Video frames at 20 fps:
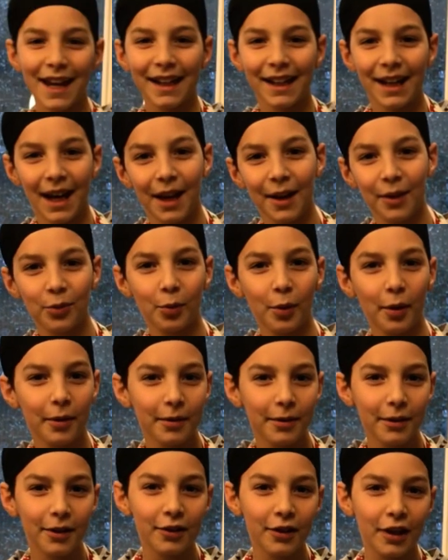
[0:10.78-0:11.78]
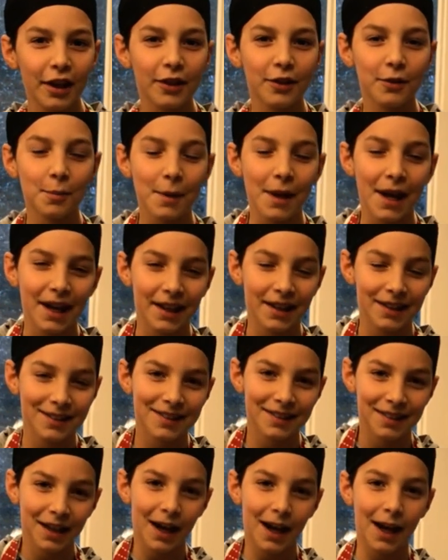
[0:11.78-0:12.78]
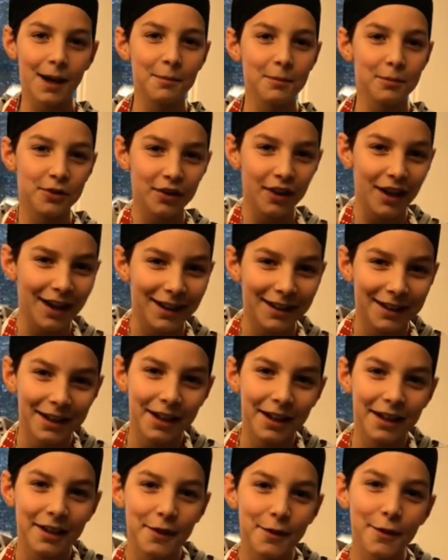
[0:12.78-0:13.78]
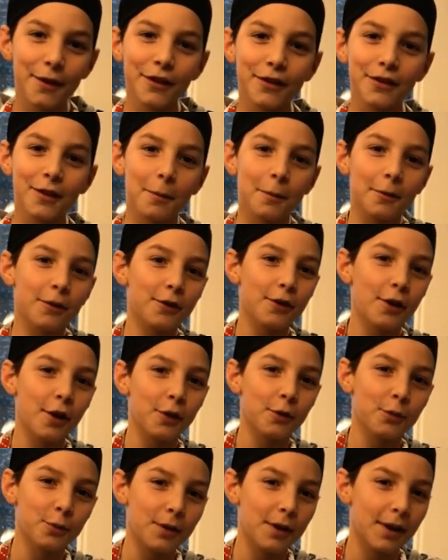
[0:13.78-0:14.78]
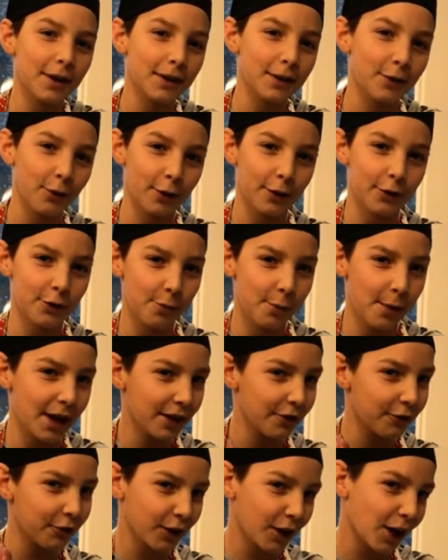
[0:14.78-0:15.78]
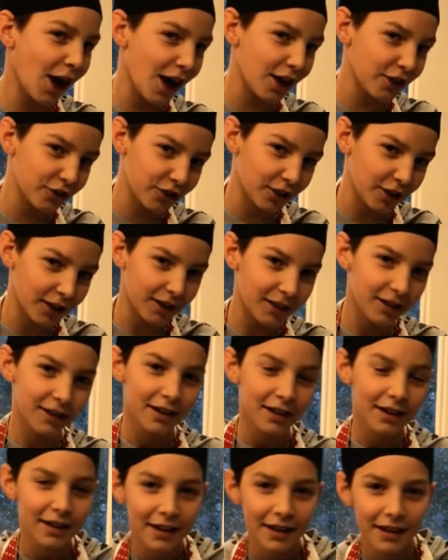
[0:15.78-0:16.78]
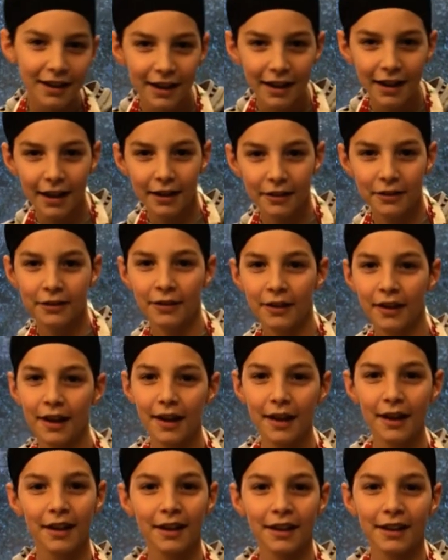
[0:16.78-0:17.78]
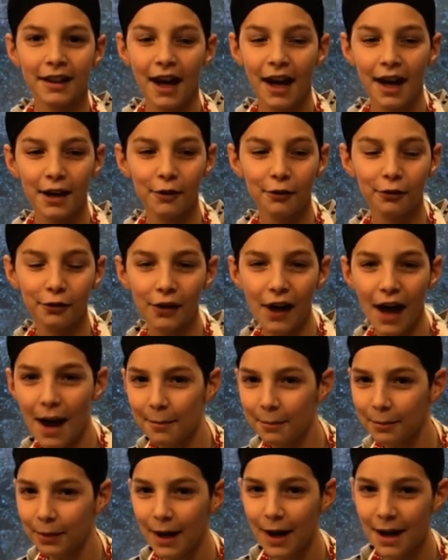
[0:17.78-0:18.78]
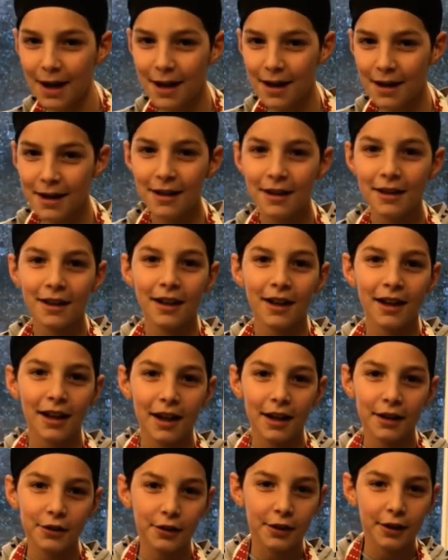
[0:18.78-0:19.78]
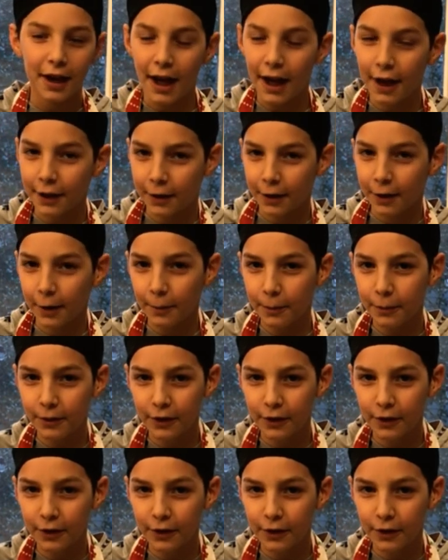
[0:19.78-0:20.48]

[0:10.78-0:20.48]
Hey guys, welcome to Jake's Bakes. I'm Jake. So today we are doing a voiceover of when I made focaccia, which is flatbread. So let's get started.